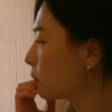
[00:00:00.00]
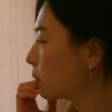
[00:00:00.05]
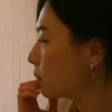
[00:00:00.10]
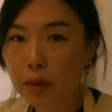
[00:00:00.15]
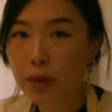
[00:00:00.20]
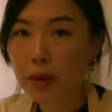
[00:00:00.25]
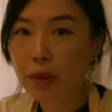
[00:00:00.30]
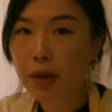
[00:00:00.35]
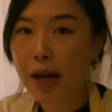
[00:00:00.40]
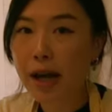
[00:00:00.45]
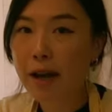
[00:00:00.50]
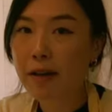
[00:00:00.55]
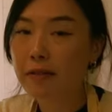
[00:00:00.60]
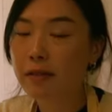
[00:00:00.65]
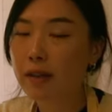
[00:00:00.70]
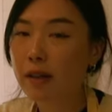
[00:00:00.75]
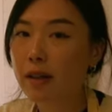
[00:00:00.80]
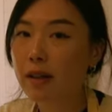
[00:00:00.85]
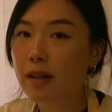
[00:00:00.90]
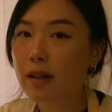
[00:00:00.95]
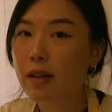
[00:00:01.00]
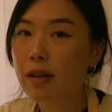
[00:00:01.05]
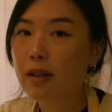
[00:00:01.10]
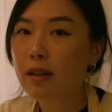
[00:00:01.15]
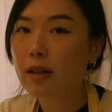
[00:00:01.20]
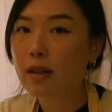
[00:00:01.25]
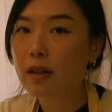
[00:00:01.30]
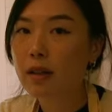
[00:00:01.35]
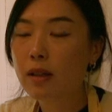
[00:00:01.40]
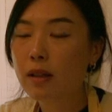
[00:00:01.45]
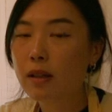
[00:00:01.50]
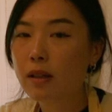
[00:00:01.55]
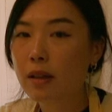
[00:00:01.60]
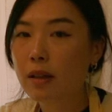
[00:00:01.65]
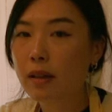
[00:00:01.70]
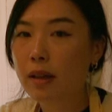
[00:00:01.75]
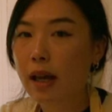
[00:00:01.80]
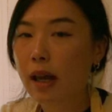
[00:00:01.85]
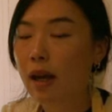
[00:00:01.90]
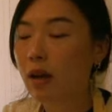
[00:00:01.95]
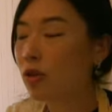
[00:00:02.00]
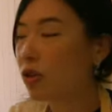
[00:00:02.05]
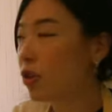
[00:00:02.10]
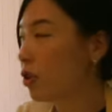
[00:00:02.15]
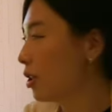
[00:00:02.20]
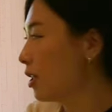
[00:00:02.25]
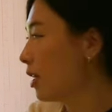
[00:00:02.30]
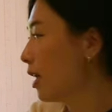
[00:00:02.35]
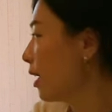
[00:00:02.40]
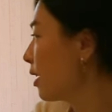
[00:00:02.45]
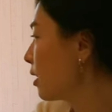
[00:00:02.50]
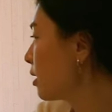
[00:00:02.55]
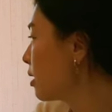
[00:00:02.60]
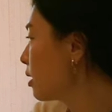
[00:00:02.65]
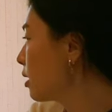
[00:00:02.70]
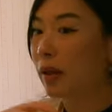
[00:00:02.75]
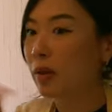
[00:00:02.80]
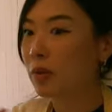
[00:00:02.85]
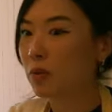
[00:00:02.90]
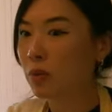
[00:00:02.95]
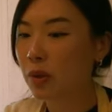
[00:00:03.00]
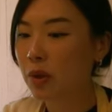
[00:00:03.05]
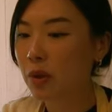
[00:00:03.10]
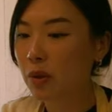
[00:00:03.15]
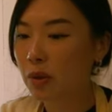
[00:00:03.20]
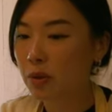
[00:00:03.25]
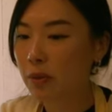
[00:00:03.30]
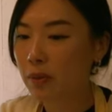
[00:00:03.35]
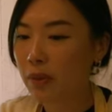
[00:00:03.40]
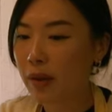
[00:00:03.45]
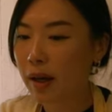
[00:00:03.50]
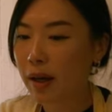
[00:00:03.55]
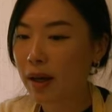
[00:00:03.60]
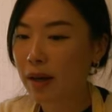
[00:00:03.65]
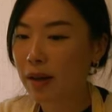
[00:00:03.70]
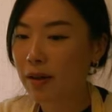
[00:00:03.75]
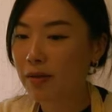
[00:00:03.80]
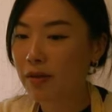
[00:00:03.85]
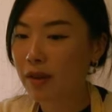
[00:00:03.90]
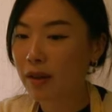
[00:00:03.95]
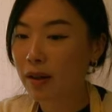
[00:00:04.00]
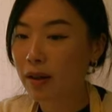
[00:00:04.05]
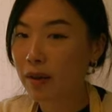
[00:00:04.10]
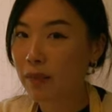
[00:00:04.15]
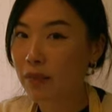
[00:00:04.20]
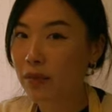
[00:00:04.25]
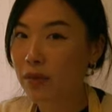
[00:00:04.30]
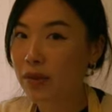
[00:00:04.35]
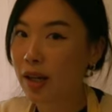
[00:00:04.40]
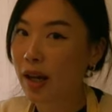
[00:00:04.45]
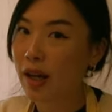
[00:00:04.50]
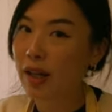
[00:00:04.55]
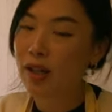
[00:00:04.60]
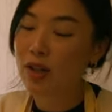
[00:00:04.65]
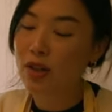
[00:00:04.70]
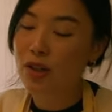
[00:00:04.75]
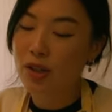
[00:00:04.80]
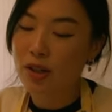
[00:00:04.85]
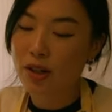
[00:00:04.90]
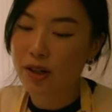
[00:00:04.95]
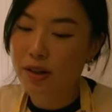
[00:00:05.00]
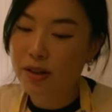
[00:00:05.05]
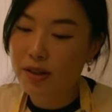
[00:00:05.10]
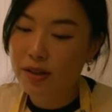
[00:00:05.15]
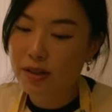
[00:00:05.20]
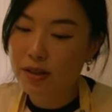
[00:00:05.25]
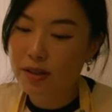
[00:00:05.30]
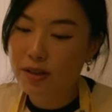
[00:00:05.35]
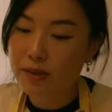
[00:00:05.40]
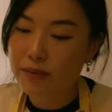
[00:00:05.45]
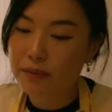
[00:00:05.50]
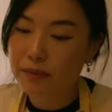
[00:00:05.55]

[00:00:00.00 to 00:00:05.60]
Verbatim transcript: We don't have a couch yet, and we don't have dining chairs